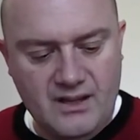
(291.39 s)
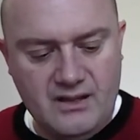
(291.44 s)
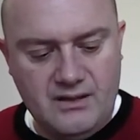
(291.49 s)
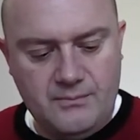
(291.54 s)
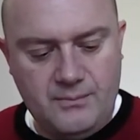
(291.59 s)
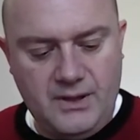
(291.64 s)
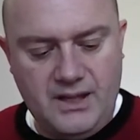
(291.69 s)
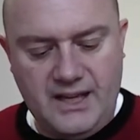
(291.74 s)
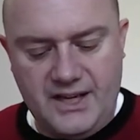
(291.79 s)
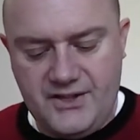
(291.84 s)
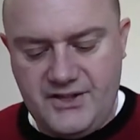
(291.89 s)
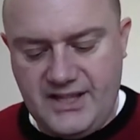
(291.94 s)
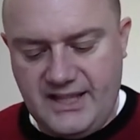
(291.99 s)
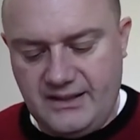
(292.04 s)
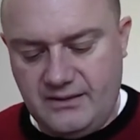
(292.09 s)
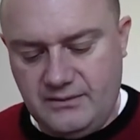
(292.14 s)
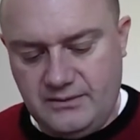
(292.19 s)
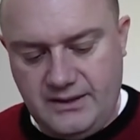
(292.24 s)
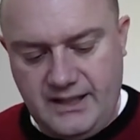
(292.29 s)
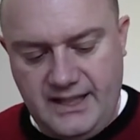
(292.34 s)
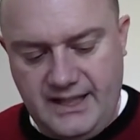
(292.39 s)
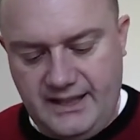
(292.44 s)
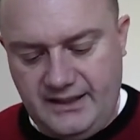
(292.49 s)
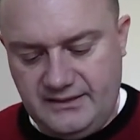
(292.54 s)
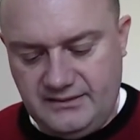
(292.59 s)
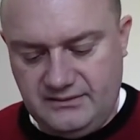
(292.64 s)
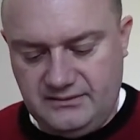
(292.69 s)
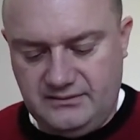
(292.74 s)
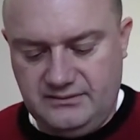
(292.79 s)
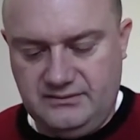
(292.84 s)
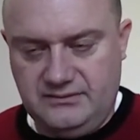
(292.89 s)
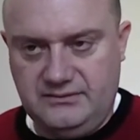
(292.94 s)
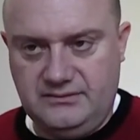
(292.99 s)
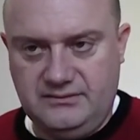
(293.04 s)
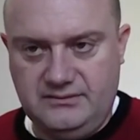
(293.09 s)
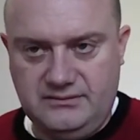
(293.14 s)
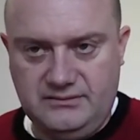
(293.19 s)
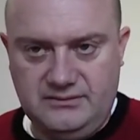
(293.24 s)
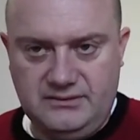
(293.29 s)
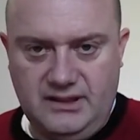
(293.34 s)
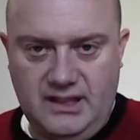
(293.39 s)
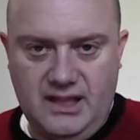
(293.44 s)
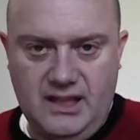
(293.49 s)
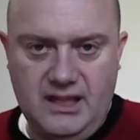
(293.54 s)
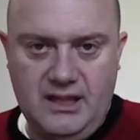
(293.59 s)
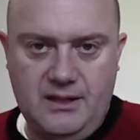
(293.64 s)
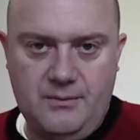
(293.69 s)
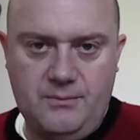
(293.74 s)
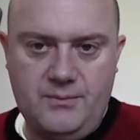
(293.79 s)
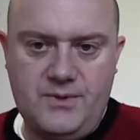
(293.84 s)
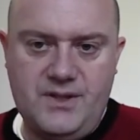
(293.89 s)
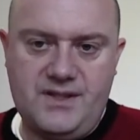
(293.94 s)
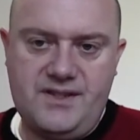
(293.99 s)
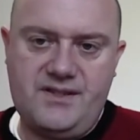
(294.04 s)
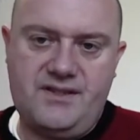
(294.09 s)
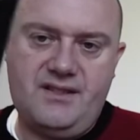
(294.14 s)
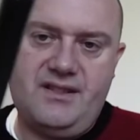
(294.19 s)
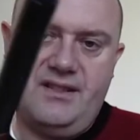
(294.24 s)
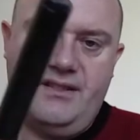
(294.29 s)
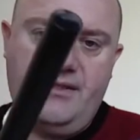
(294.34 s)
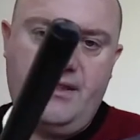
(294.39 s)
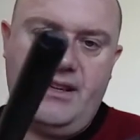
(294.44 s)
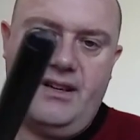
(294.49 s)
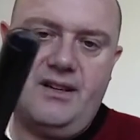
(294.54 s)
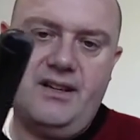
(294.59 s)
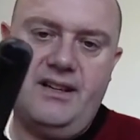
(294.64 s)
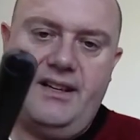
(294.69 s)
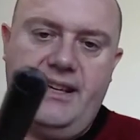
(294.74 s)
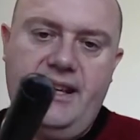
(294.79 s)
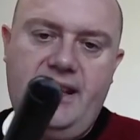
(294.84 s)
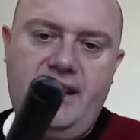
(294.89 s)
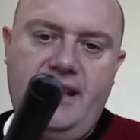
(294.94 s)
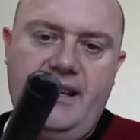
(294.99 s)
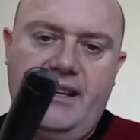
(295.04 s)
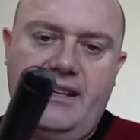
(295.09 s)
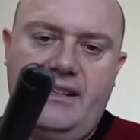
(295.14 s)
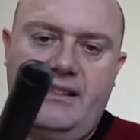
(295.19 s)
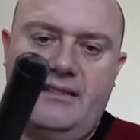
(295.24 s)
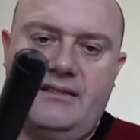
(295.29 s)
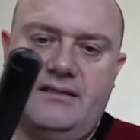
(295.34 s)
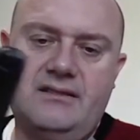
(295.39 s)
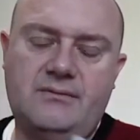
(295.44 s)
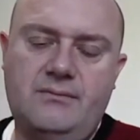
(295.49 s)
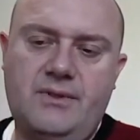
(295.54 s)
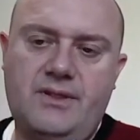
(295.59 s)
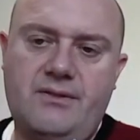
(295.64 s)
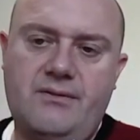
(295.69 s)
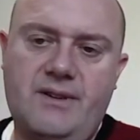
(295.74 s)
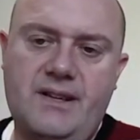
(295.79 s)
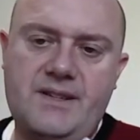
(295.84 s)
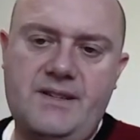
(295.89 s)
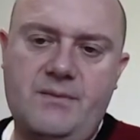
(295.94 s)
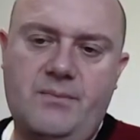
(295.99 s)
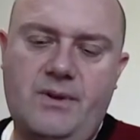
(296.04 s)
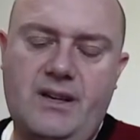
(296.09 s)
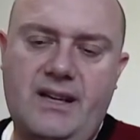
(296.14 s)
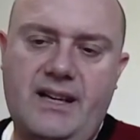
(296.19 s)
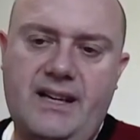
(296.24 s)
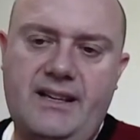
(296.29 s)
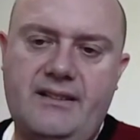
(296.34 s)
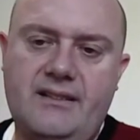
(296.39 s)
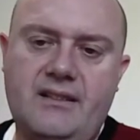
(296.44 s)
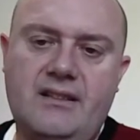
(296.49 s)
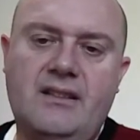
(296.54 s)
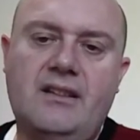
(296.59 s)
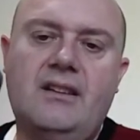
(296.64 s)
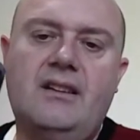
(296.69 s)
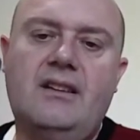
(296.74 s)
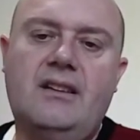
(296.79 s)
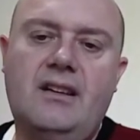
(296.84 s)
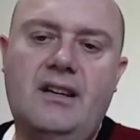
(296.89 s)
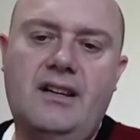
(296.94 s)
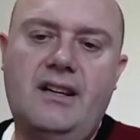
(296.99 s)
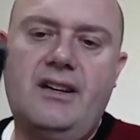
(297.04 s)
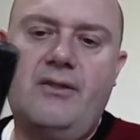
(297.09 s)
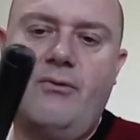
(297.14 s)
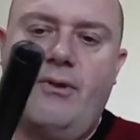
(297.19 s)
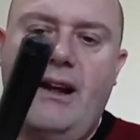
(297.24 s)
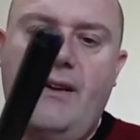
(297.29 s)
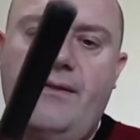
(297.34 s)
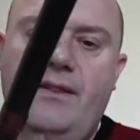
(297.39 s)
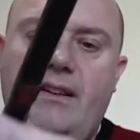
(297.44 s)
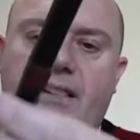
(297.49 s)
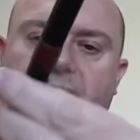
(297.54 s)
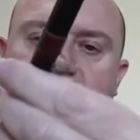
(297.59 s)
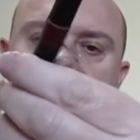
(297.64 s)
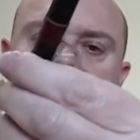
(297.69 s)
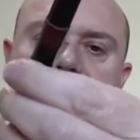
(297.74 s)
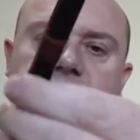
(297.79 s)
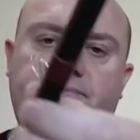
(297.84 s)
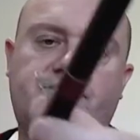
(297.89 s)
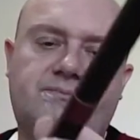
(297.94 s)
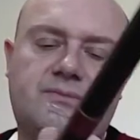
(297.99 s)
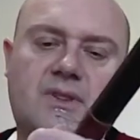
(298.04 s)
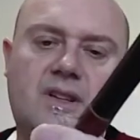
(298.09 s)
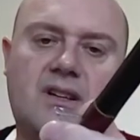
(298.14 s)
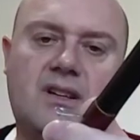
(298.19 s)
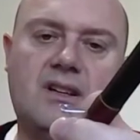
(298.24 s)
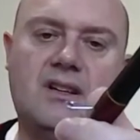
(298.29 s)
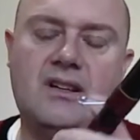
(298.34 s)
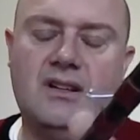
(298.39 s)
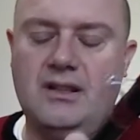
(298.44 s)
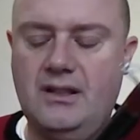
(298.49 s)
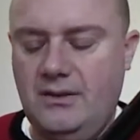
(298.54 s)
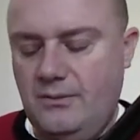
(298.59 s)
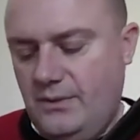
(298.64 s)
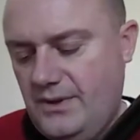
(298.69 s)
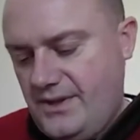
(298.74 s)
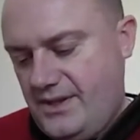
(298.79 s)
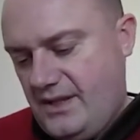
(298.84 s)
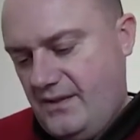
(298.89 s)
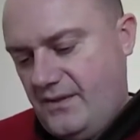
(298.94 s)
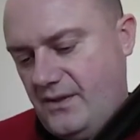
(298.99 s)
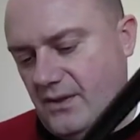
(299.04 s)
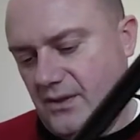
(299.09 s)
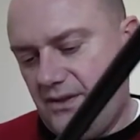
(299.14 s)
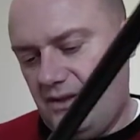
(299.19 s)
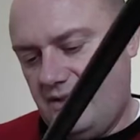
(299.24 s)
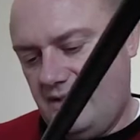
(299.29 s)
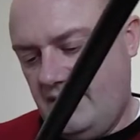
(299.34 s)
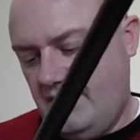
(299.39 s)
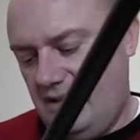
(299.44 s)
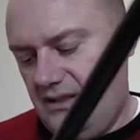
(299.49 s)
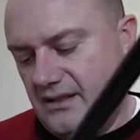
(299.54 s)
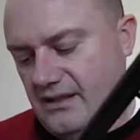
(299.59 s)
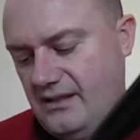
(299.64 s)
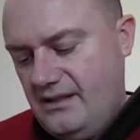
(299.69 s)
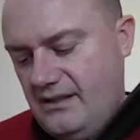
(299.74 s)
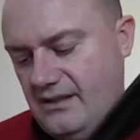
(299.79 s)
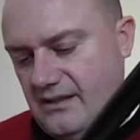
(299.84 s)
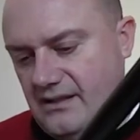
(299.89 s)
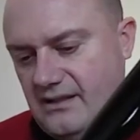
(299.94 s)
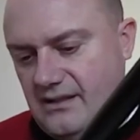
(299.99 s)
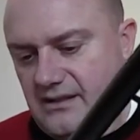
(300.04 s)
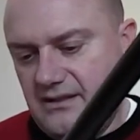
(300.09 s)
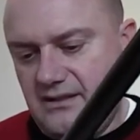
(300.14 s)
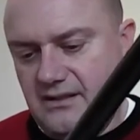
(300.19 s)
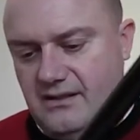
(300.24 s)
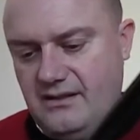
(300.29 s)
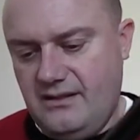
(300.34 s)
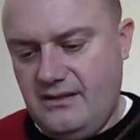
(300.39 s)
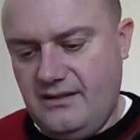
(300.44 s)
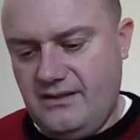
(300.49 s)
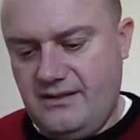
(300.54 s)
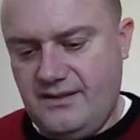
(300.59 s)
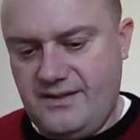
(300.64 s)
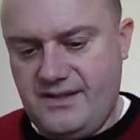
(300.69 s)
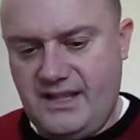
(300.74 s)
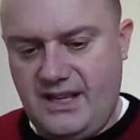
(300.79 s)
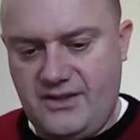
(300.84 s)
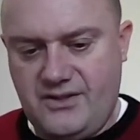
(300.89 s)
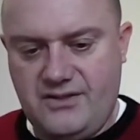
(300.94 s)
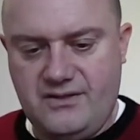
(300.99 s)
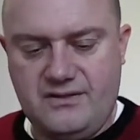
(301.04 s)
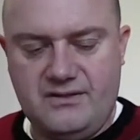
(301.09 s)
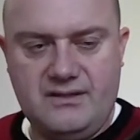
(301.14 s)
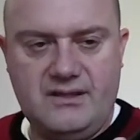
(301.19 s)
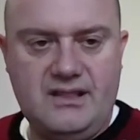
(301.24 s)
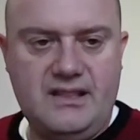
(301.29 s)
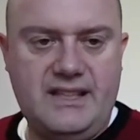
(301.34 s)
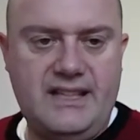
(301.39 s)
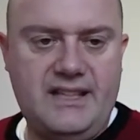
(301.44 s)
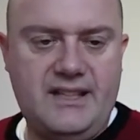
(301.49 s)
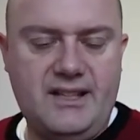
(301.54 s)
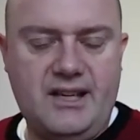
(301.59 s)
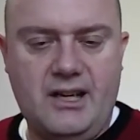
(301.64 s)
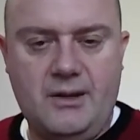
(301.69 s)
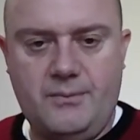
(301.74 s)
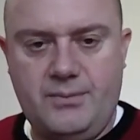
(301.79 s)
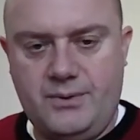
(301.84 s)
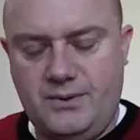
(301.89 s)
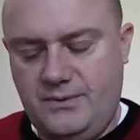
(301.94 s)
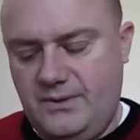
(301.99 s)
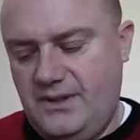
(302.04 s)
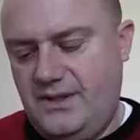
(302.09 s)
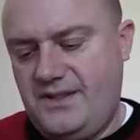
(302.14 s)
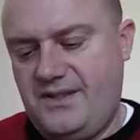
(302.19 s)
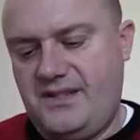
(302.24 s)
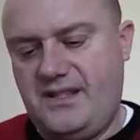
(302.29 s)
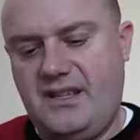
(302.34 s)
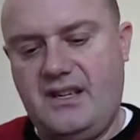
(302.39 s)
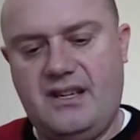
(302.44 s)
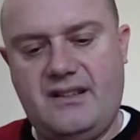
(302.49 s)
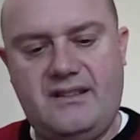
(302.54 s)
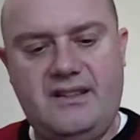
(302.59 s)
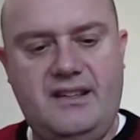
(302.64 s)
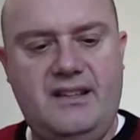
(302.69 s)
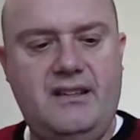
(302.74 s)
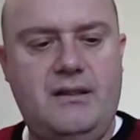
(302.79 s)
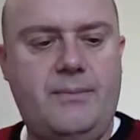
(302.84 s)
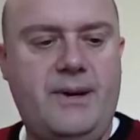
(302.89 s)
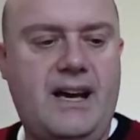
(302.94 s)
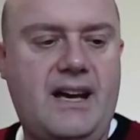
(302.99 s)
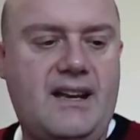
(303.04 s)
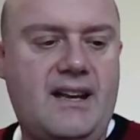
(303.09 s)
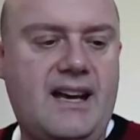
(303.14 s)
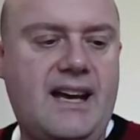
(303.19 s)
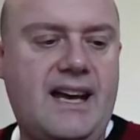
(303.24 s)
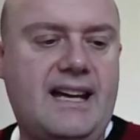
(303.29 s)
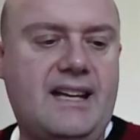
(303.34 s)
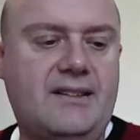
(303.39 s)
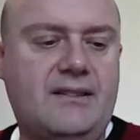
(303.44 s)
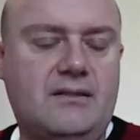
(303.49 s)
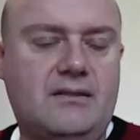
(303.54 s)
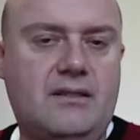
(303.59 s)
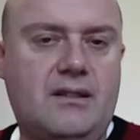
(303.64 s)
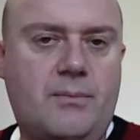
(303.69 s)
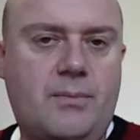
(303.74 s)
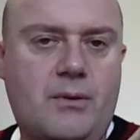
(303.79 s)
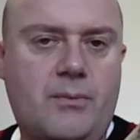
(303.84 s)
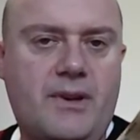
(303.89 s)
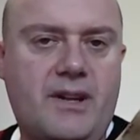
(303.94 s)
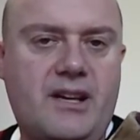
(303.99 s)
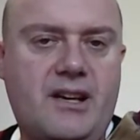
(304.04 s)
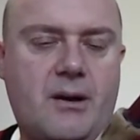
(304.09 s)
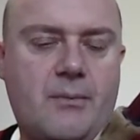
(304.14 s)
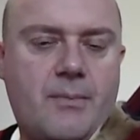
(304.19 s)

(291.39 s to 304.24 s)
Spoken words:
applying gentle heat, just kind of nicking with a razor blade and unravelling. Once I've got the section cleaned up, I'm going to start thinking about the handle. I'll probably cut